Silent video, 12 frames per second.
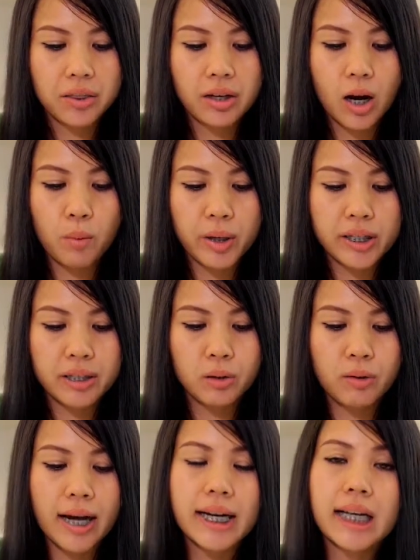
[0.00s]
The
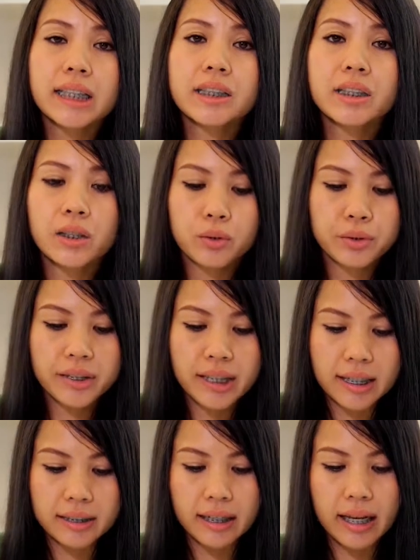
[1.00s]
Avenue run until
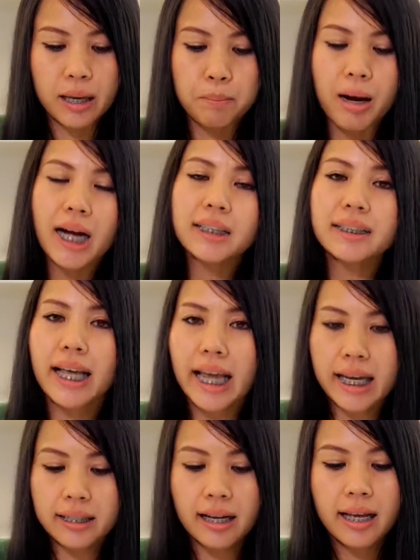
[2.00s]
Sunday, March
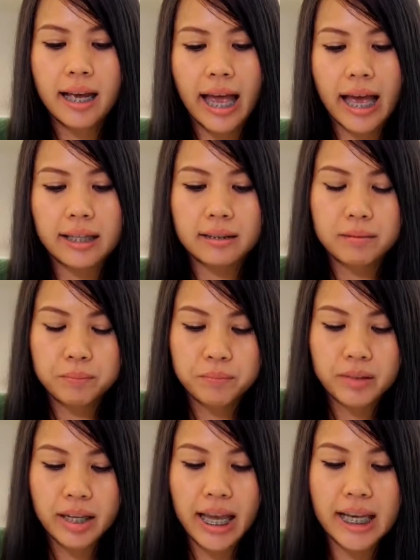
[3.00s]
8 at
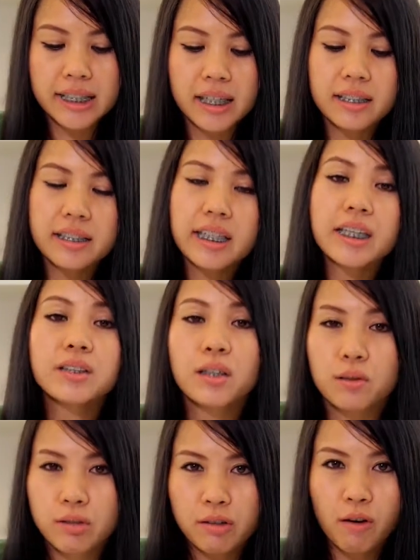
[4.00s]
Asiatic
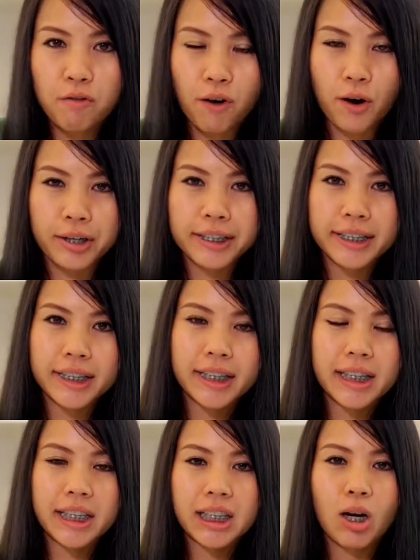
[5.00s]
the Riverfront.
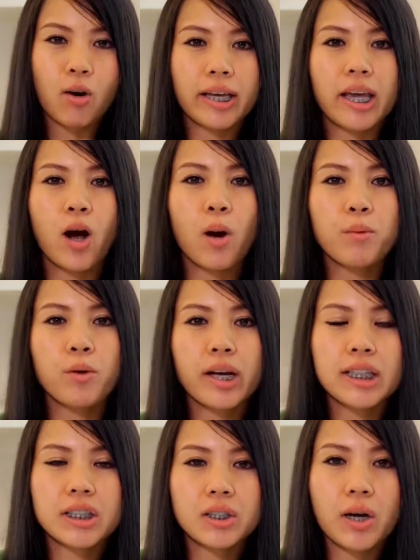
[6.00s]
Okay, hope you
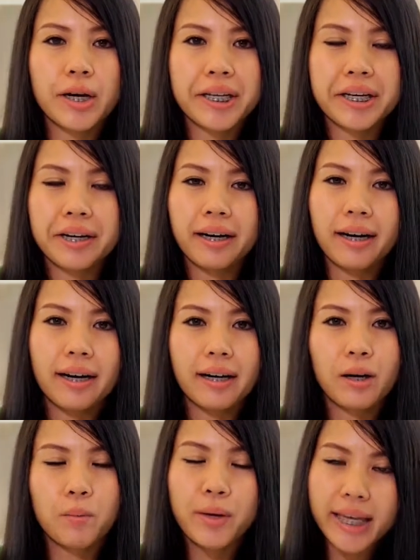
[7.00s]
enjoy the
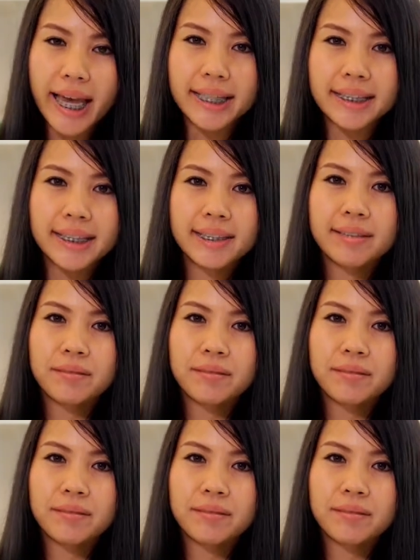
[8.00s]
weekend.